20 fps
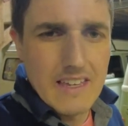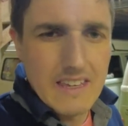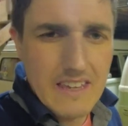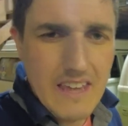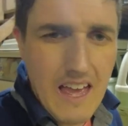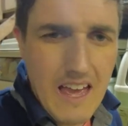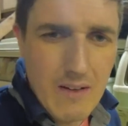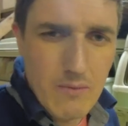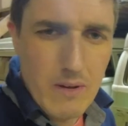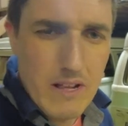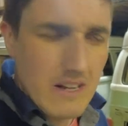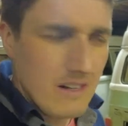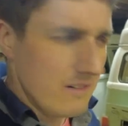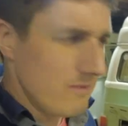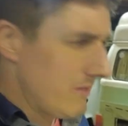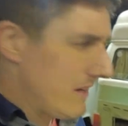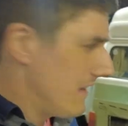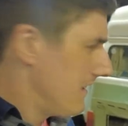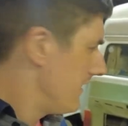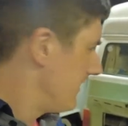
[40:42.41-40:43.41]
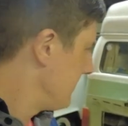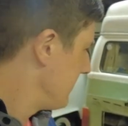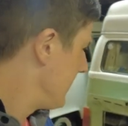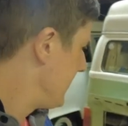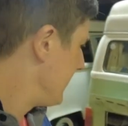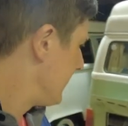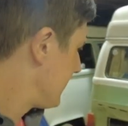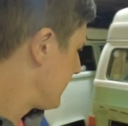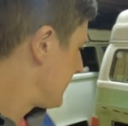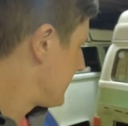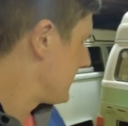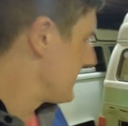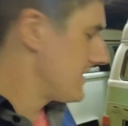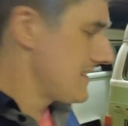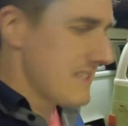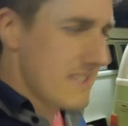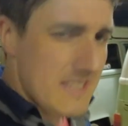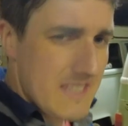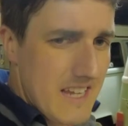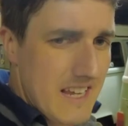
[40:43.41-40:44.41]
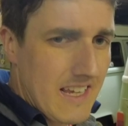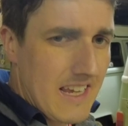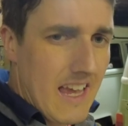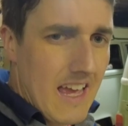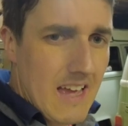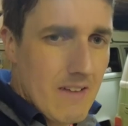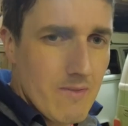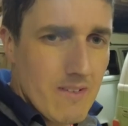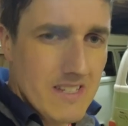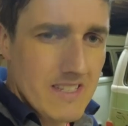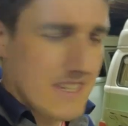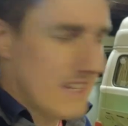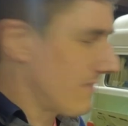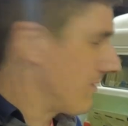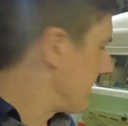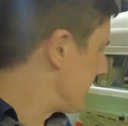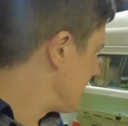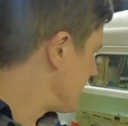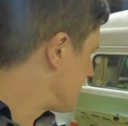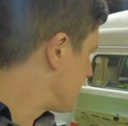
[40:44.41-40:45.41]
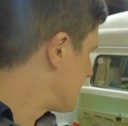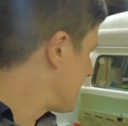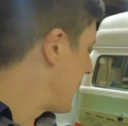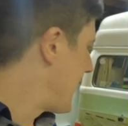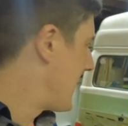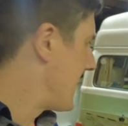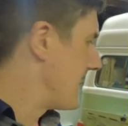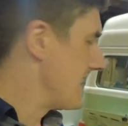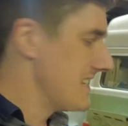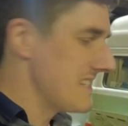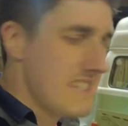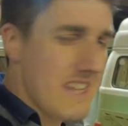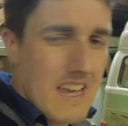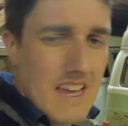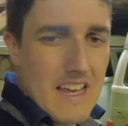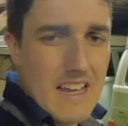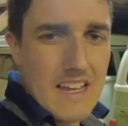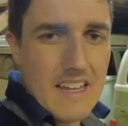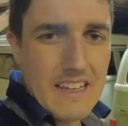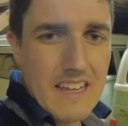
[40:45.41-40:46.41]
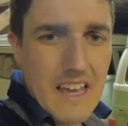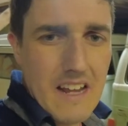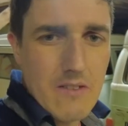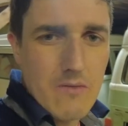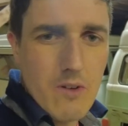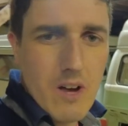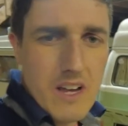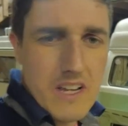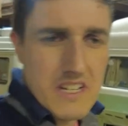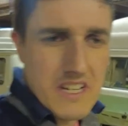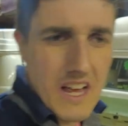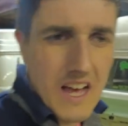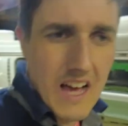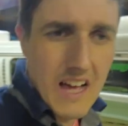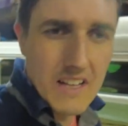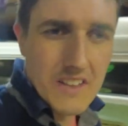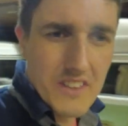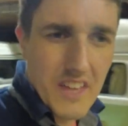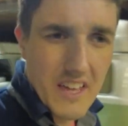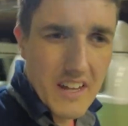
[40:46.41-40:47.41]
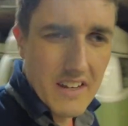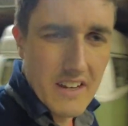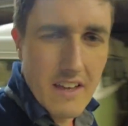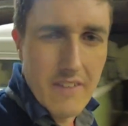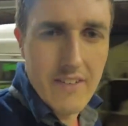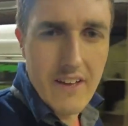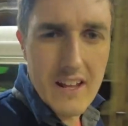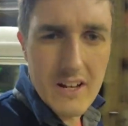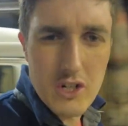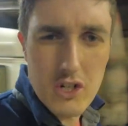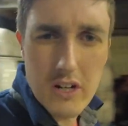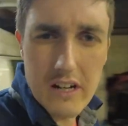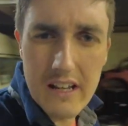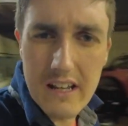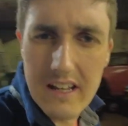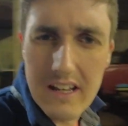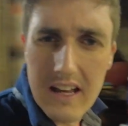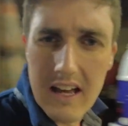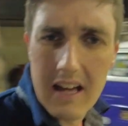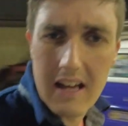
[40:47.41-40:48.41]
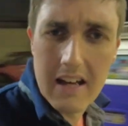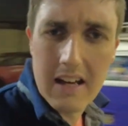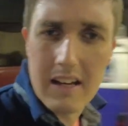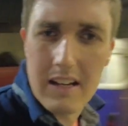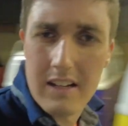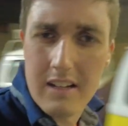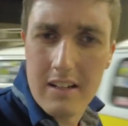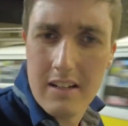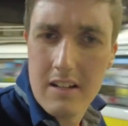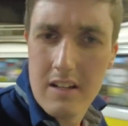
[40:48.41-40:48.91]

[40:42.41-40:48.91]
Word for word: yeah, we'll we'll we'll stick uh, we'll stick with this and uh, get it right, and then eventually uh,